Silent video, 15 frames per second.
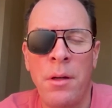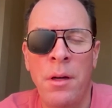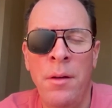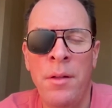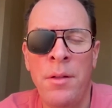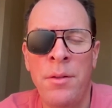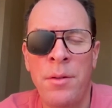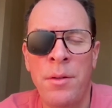And
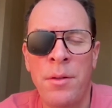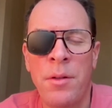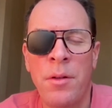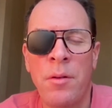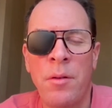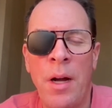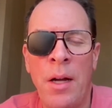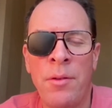then just
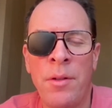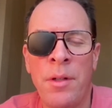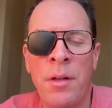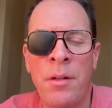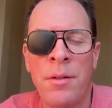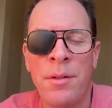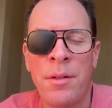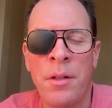grounding
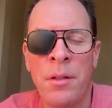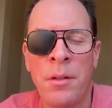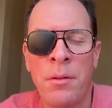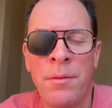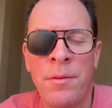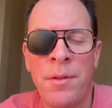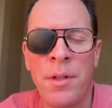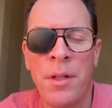
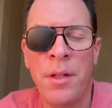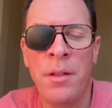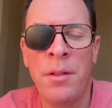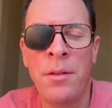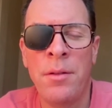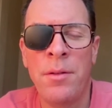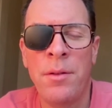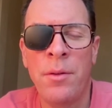ourselves
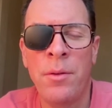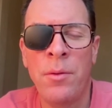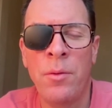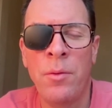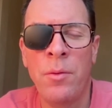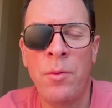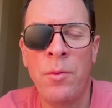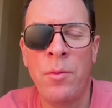
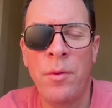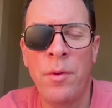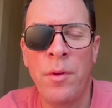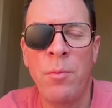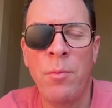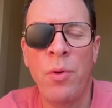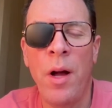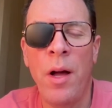into the
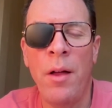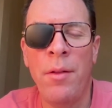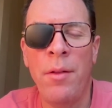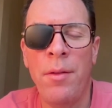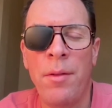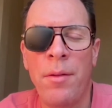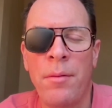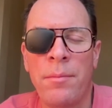
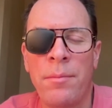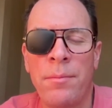breath,